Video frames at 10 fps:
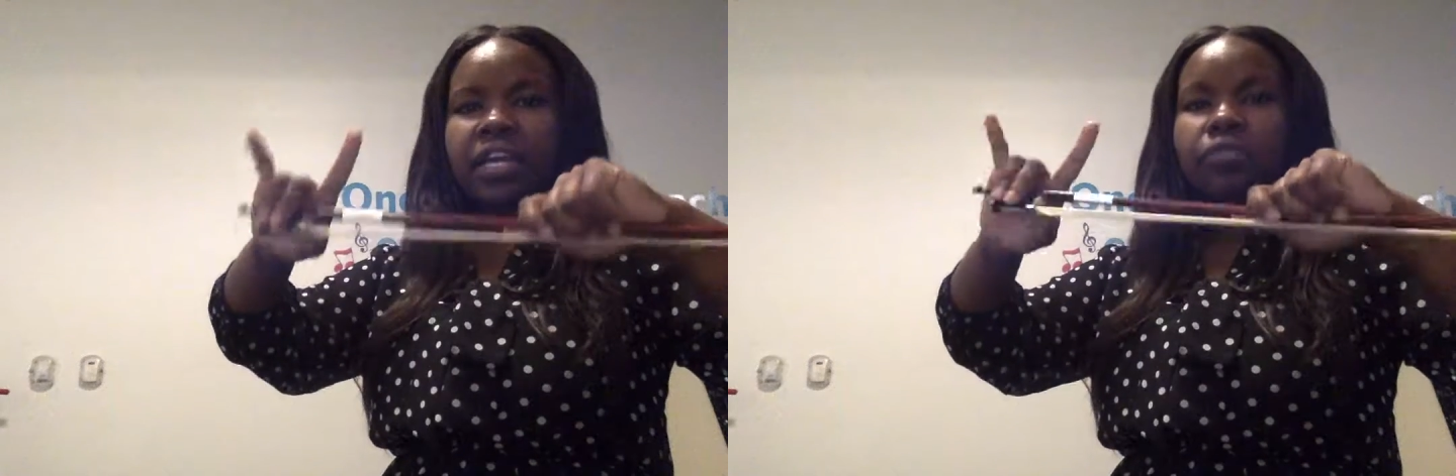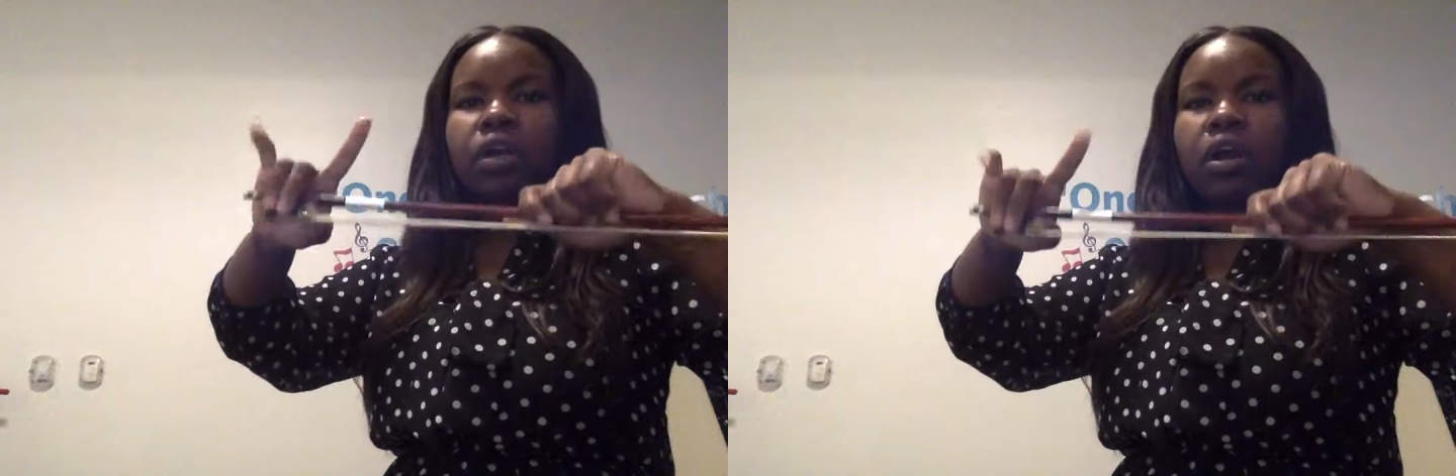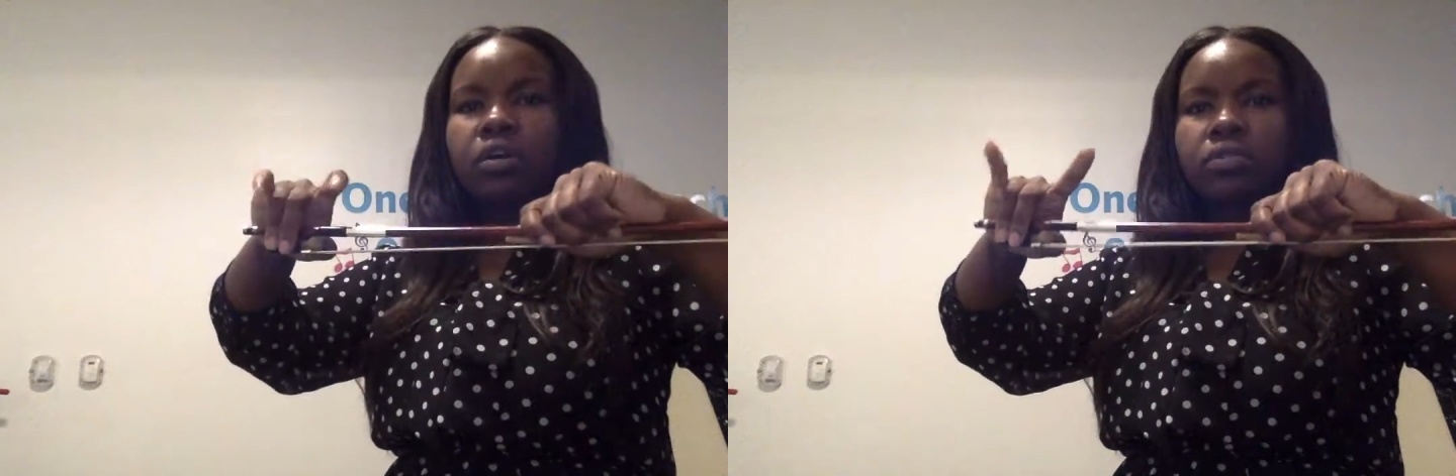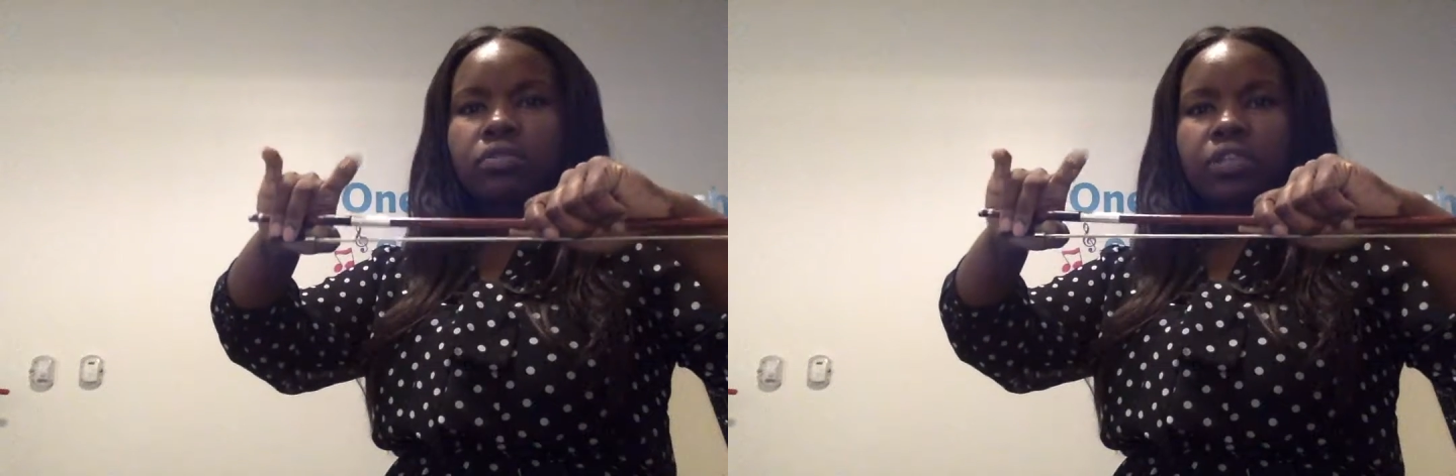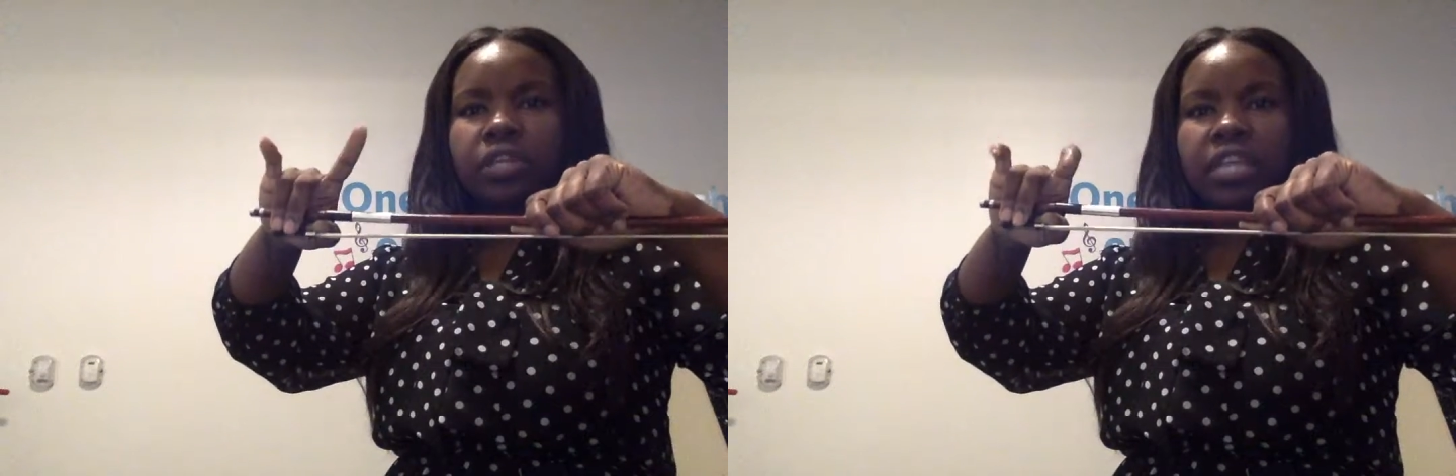and roll,
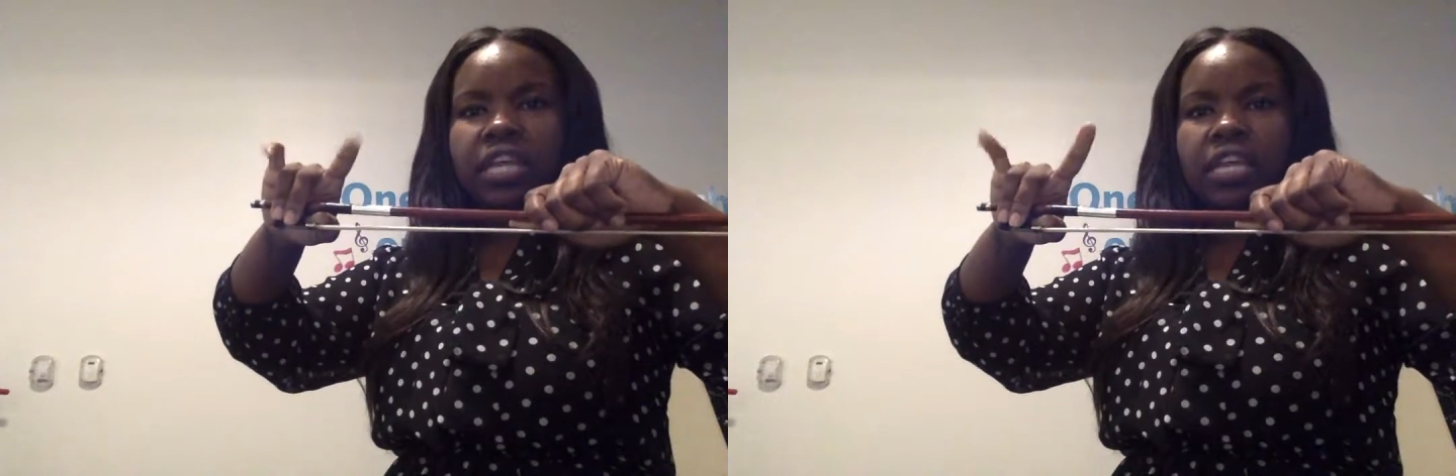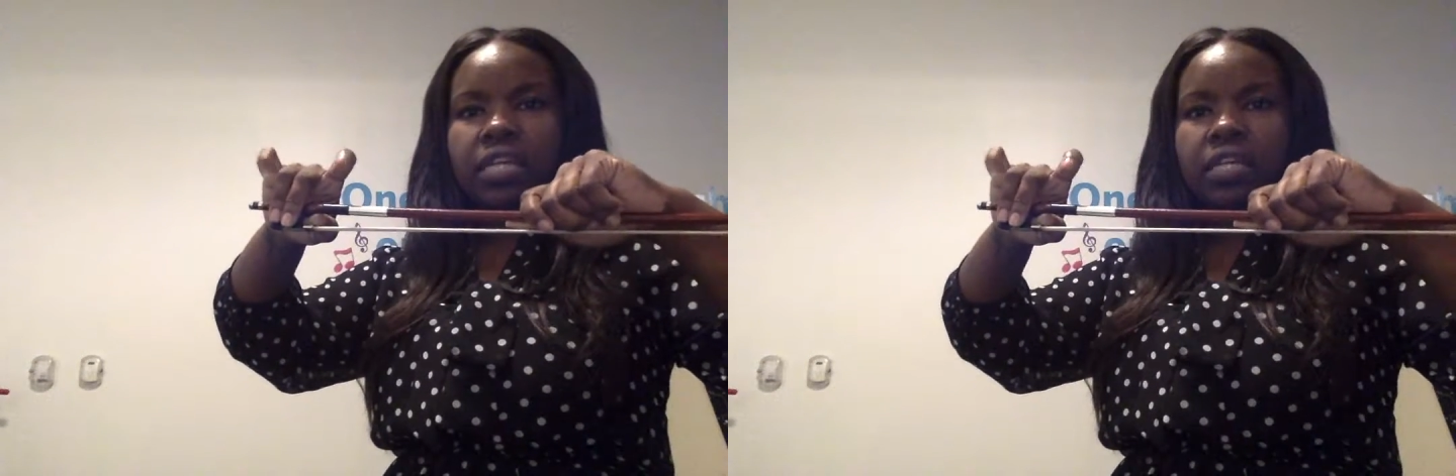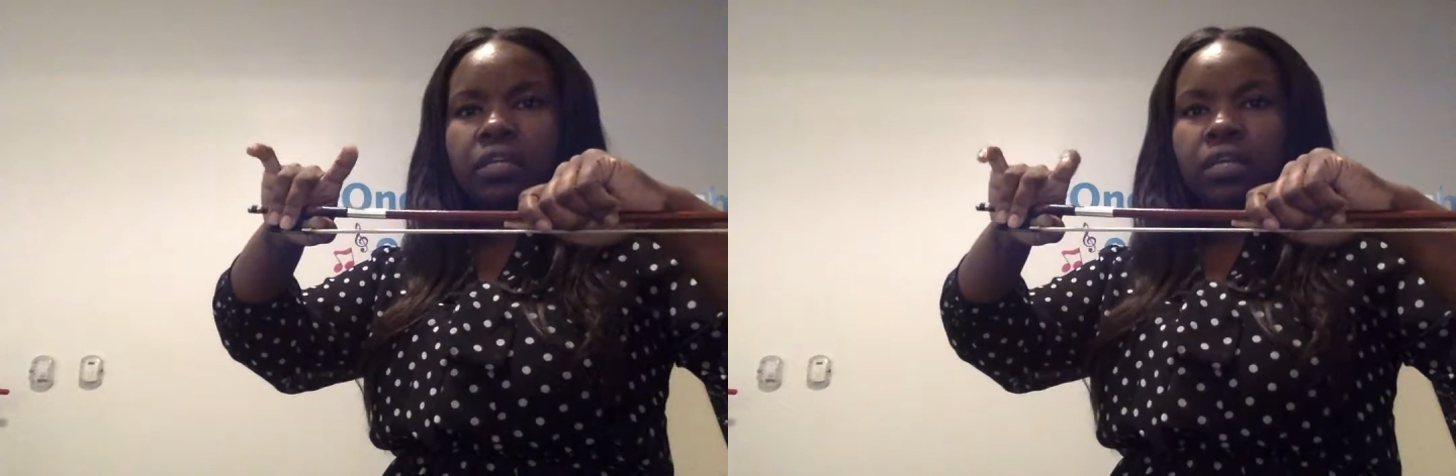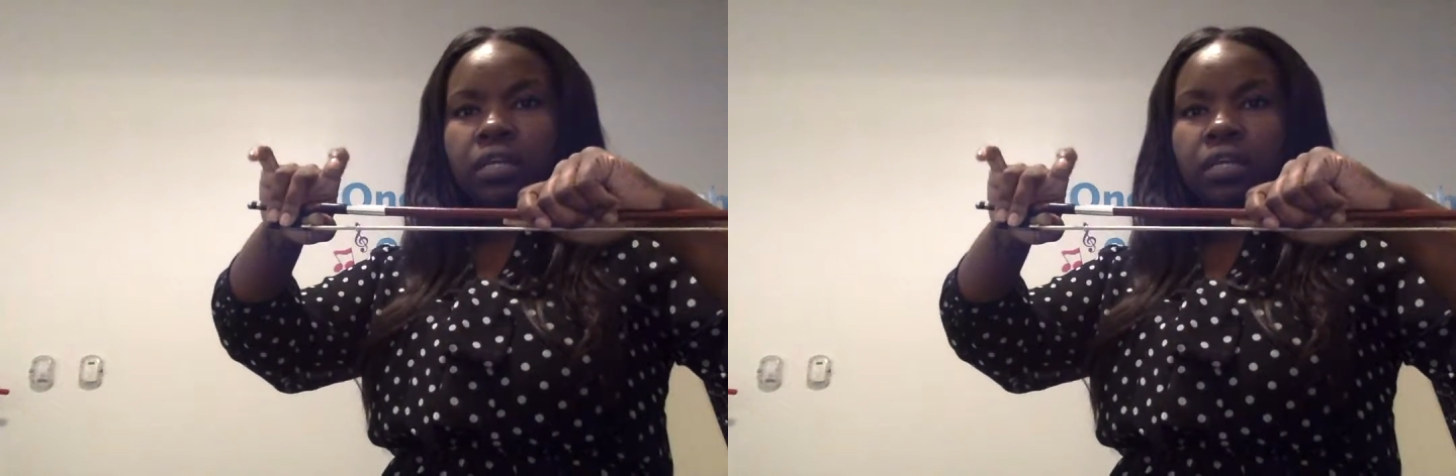so that they can,